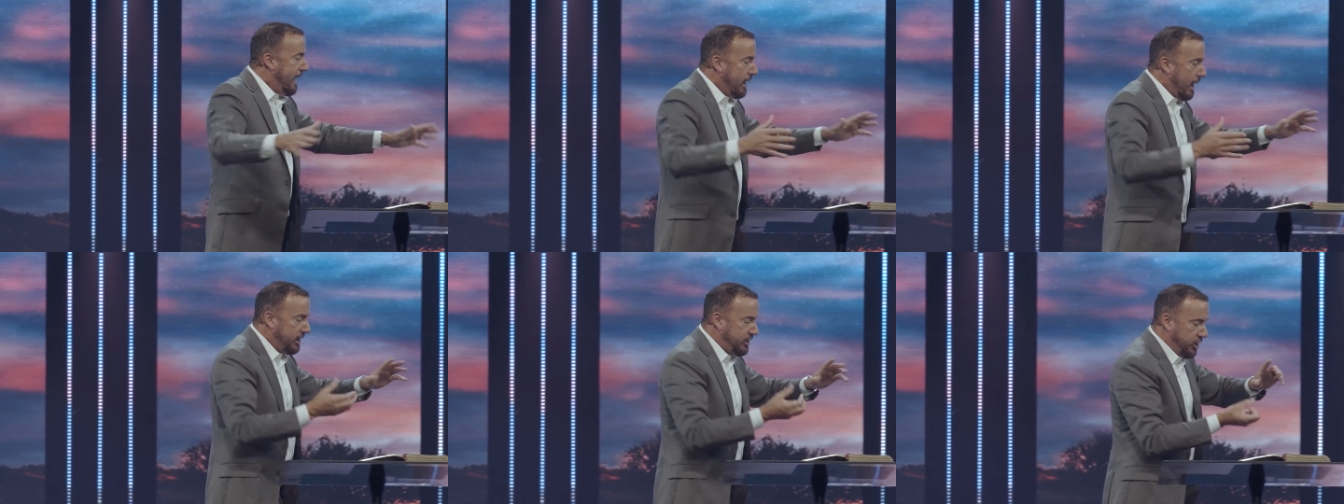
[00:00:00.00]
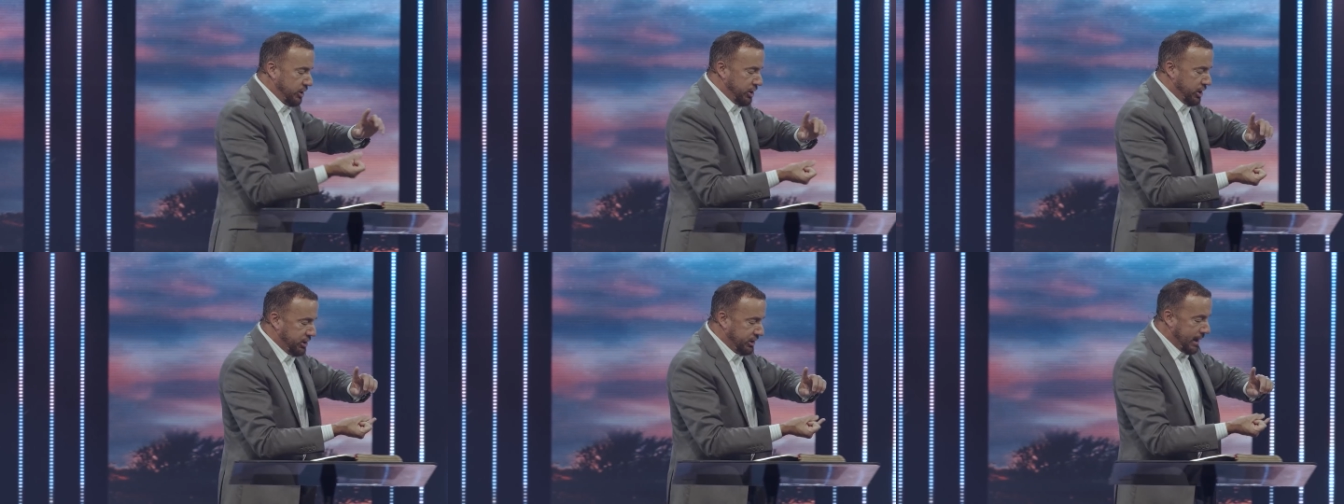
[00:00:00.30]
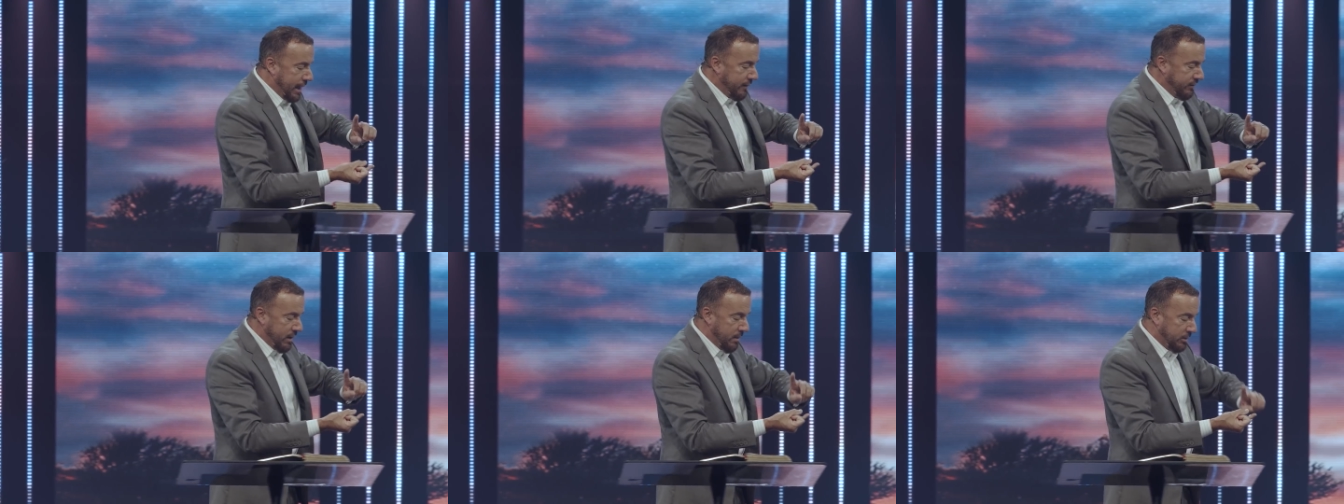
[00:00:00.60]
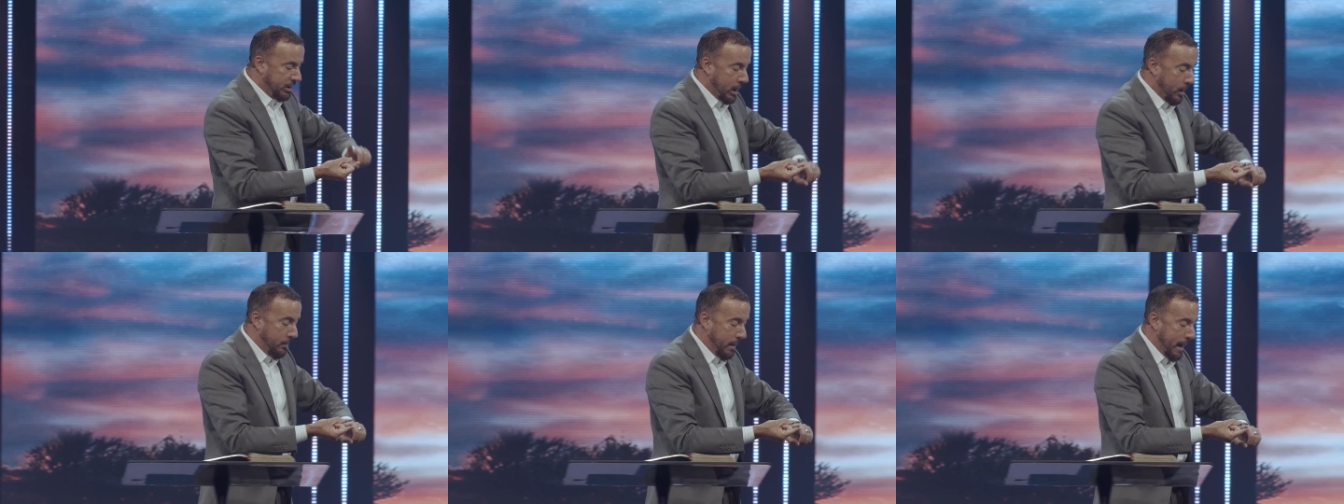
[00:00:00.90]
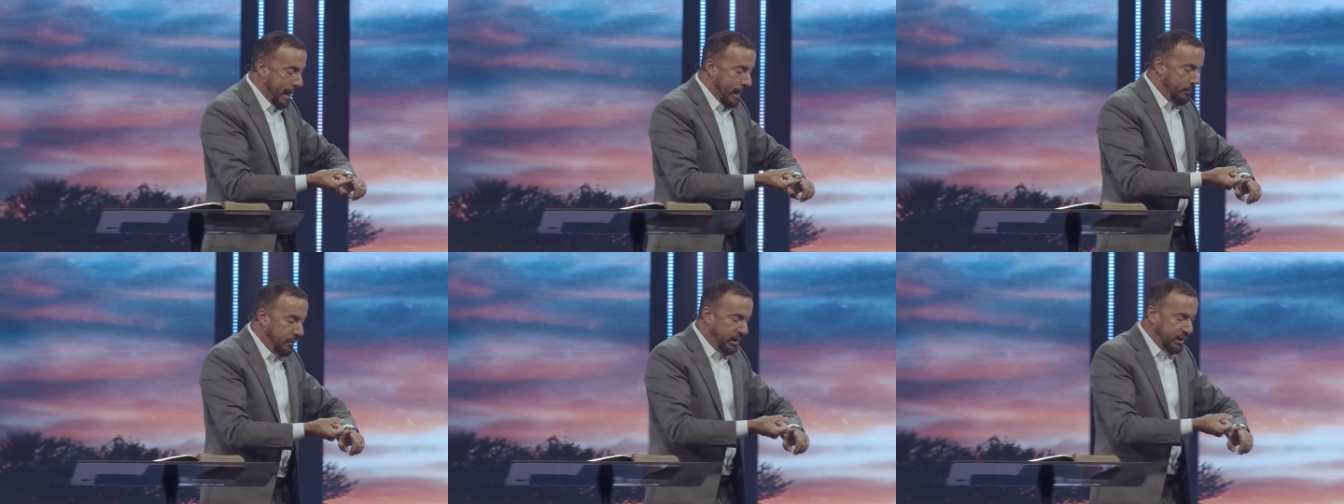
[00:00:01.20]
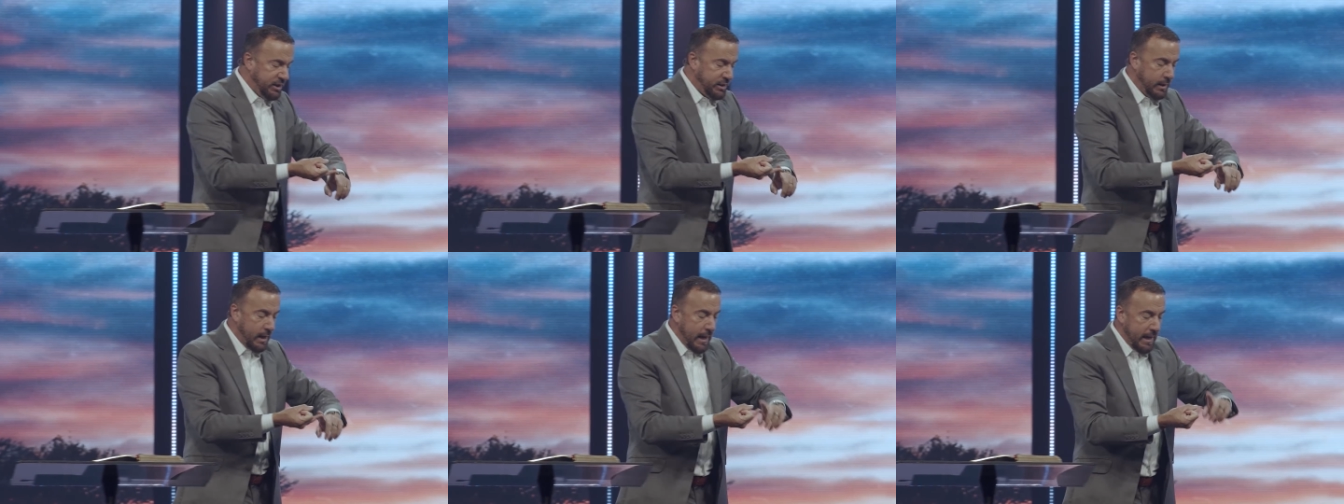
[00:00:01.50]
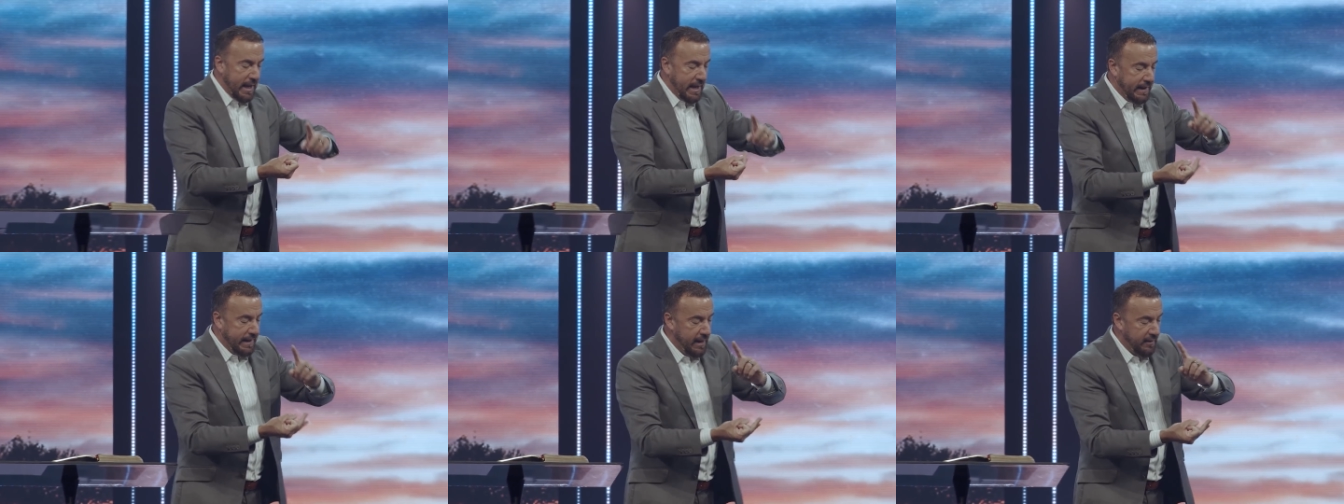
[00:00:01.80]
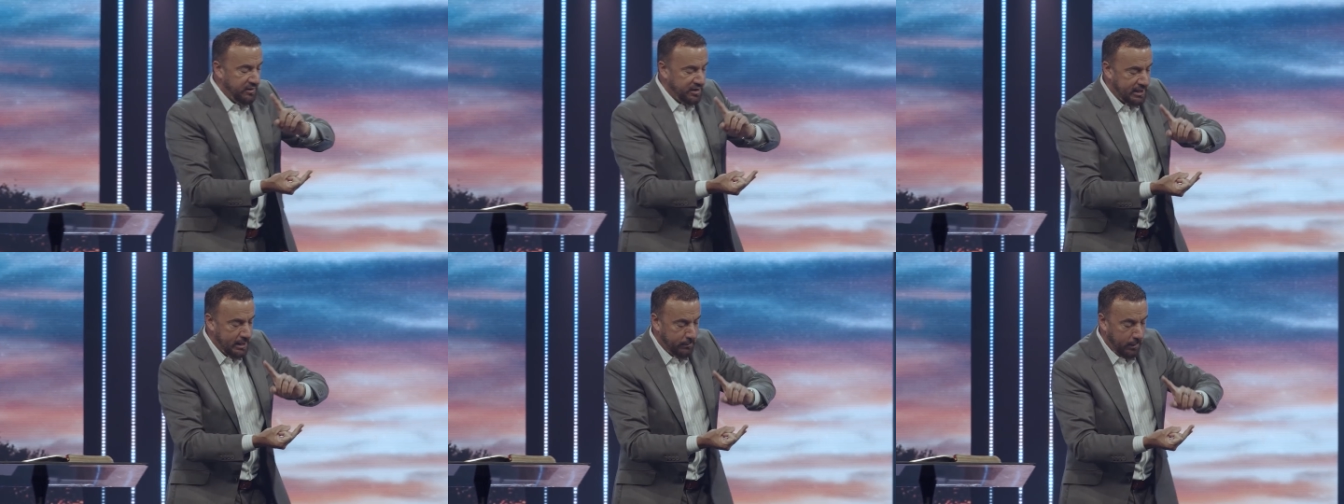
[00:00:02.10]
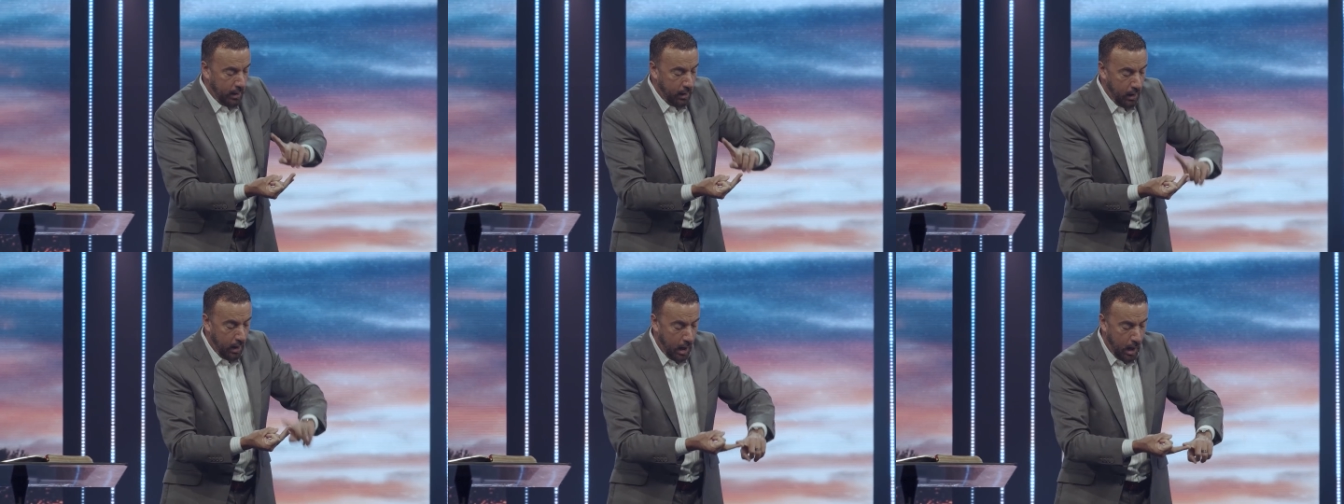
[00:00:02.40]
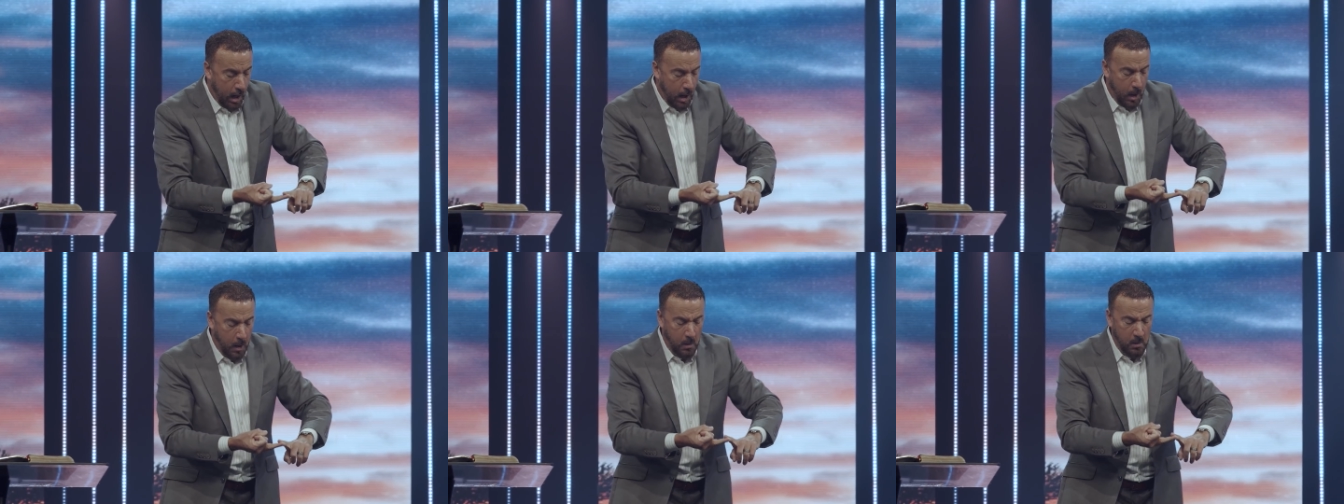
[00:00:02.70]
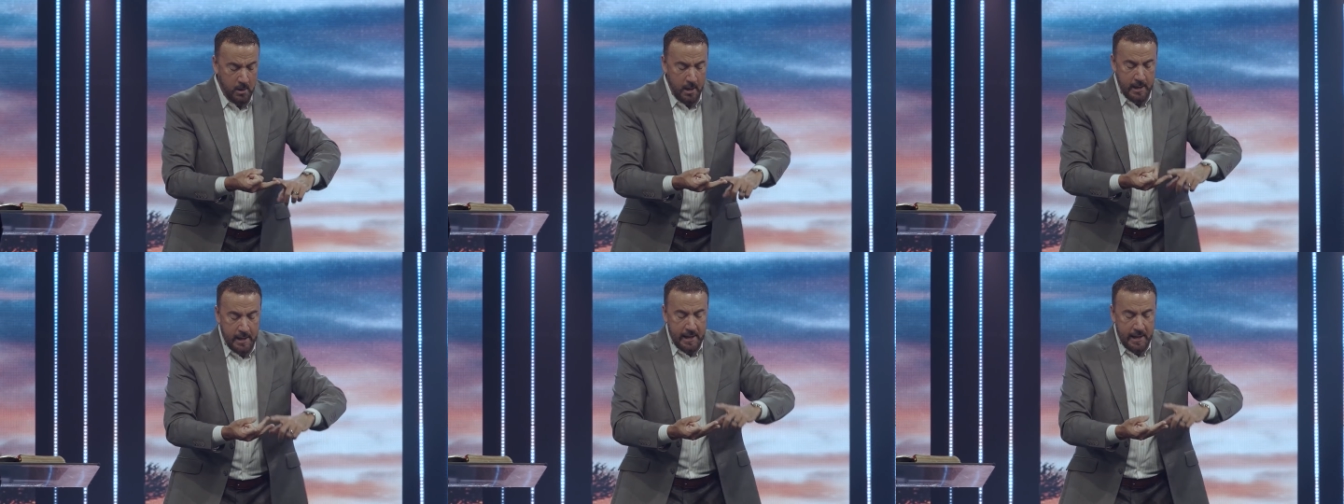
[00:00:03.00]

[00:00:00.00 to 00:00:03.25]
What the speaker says: doesn't just give them commandments. He gives them a law.